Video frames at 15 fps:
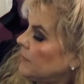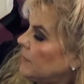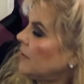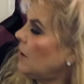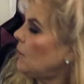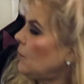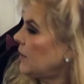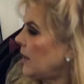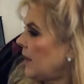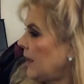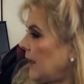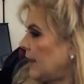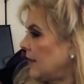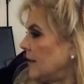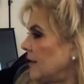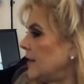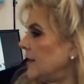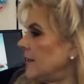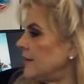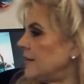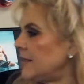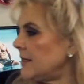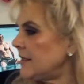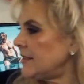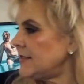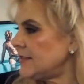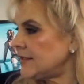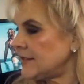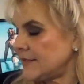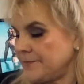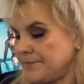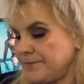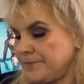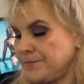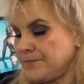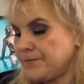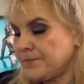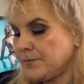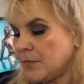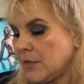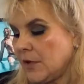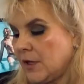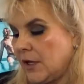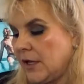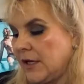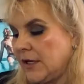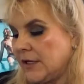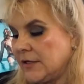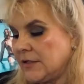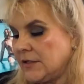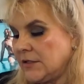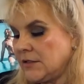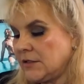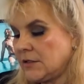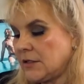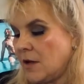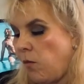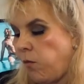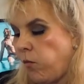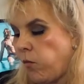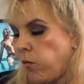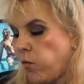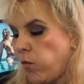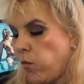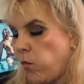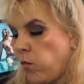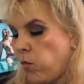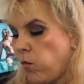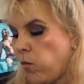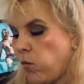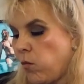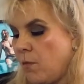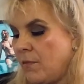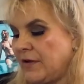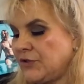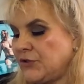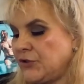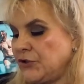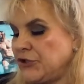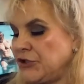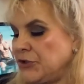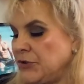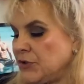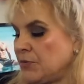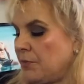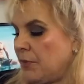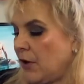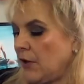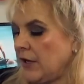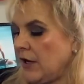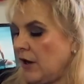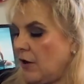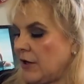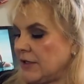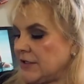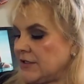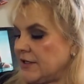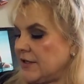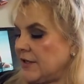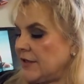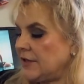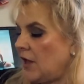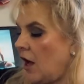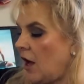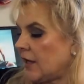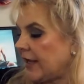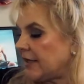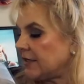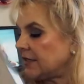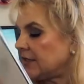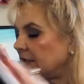Okay, this is Mr. Jukes Barney artist, The Locket.